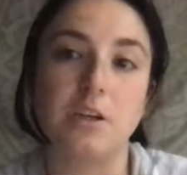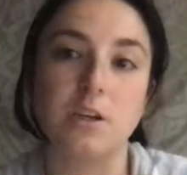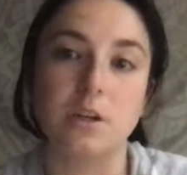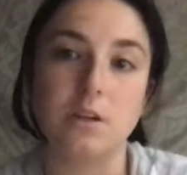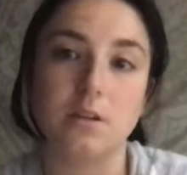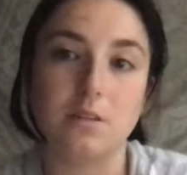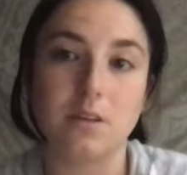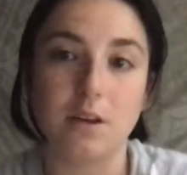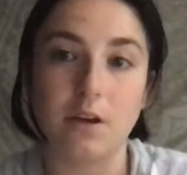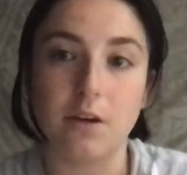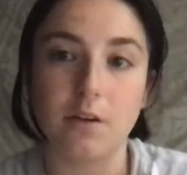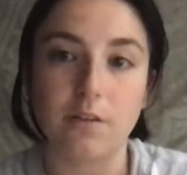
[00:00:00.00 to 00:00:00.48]

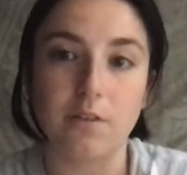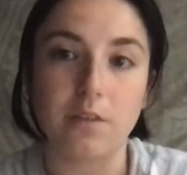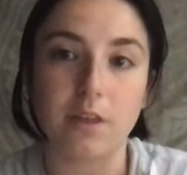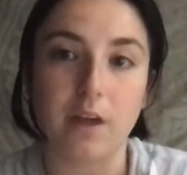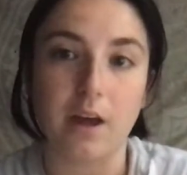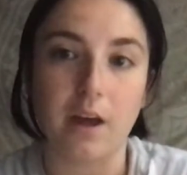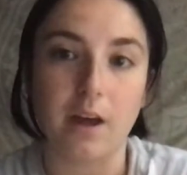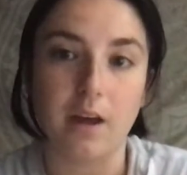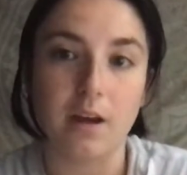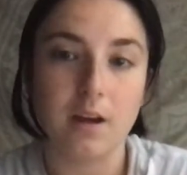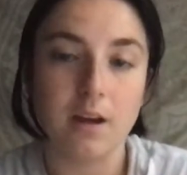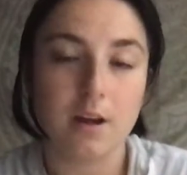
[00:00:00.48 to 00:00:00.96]
yourself
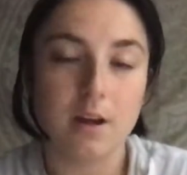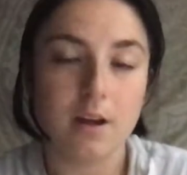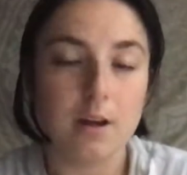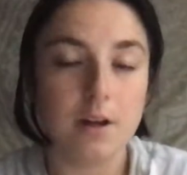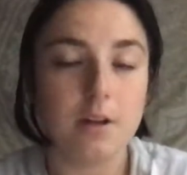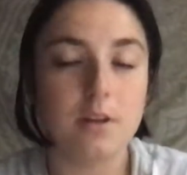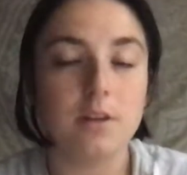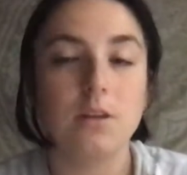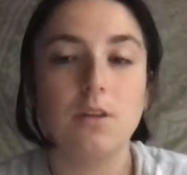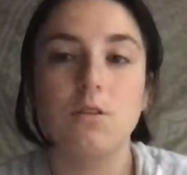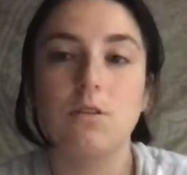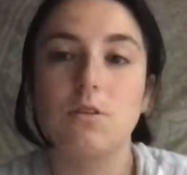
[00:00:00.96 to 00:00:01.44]
that
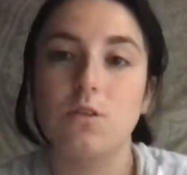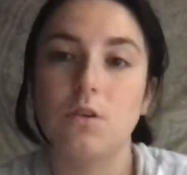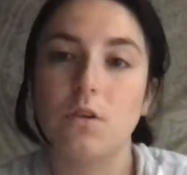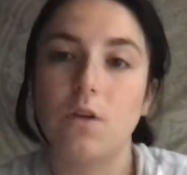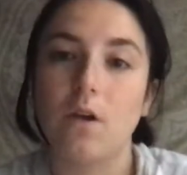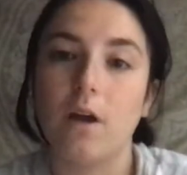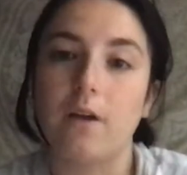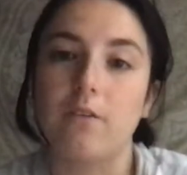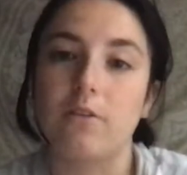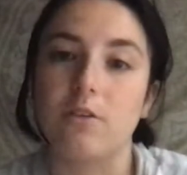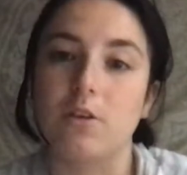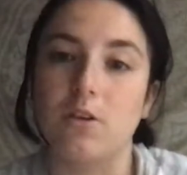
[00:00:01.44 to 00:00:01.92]
you do
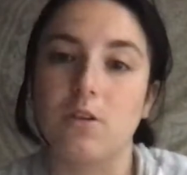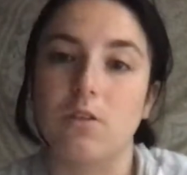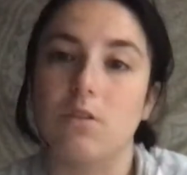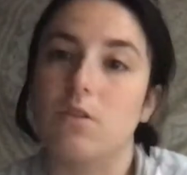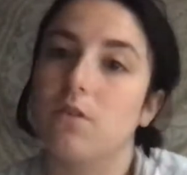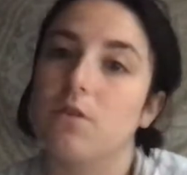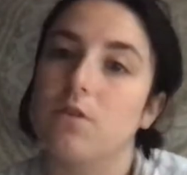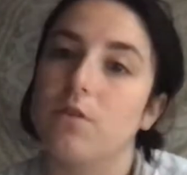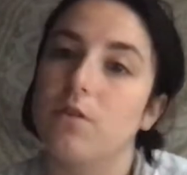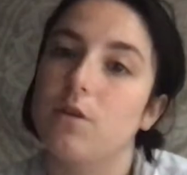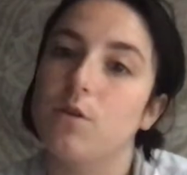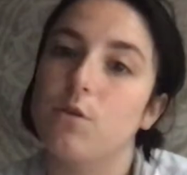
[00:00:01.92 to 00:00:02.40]
have to use
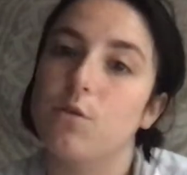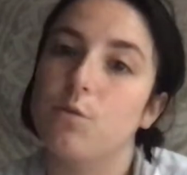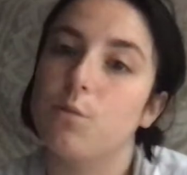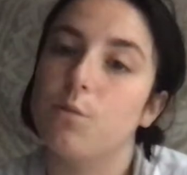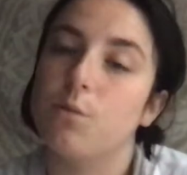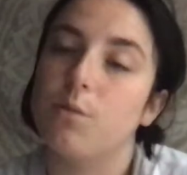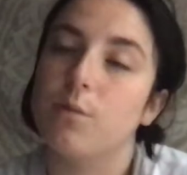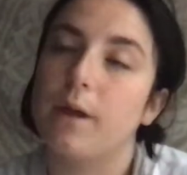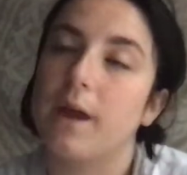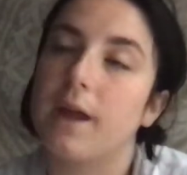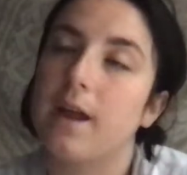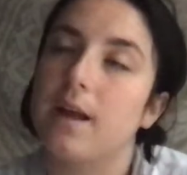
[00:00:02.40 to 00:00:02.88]
the
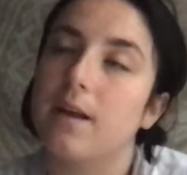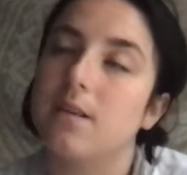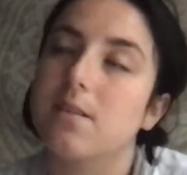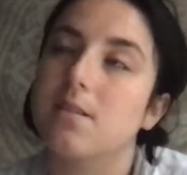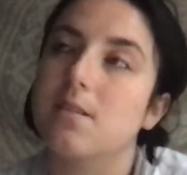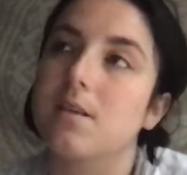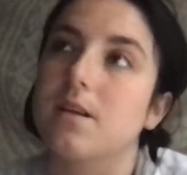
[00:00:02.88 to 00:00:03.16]
reusable bags.